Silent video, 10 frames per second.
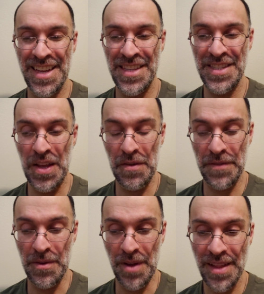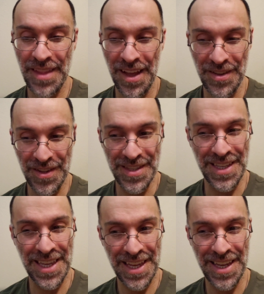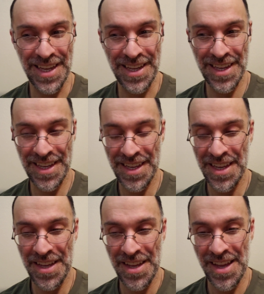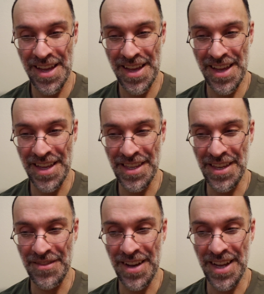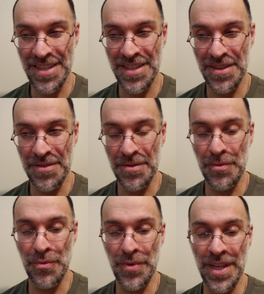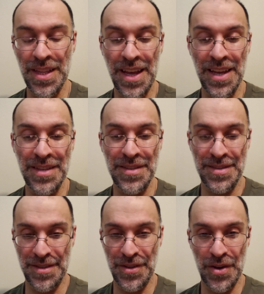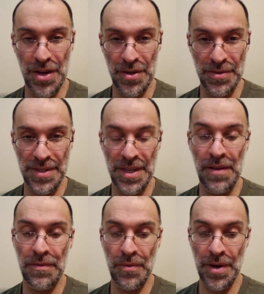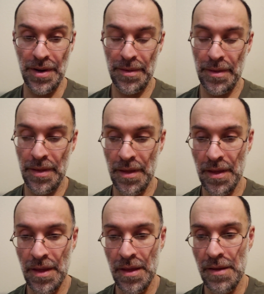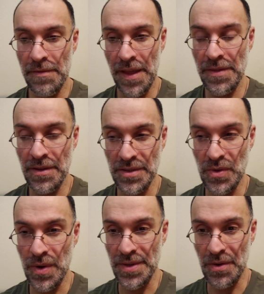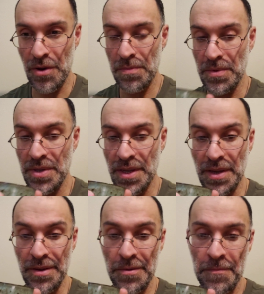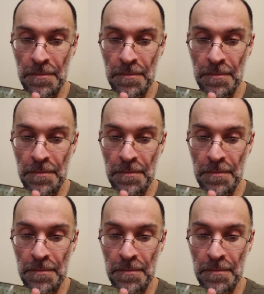So if you want that golden key, you got to realize your own self worth. Then those doors are open to you,